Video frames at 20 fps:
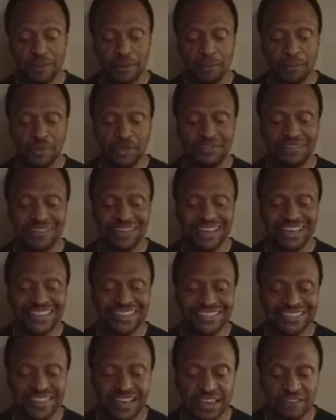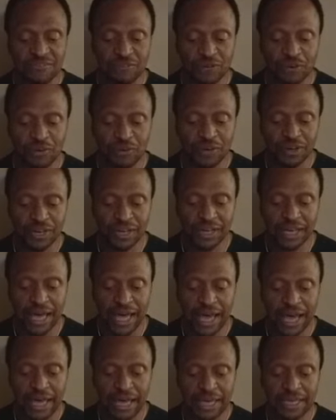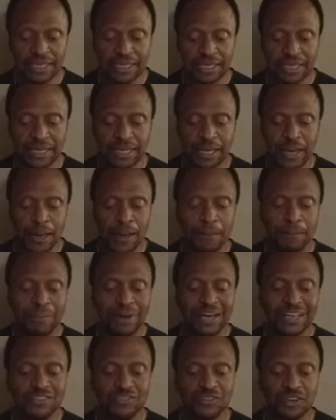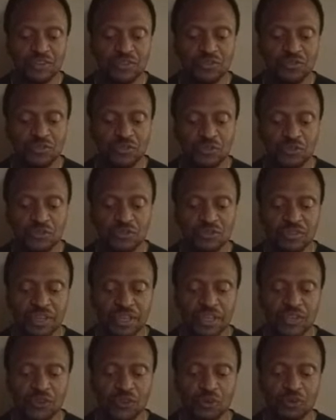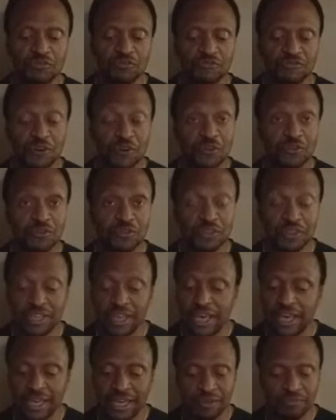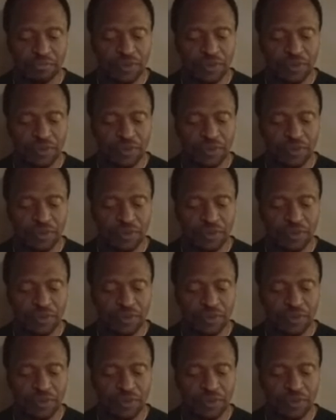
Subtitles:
but stay safe online by just using your first name.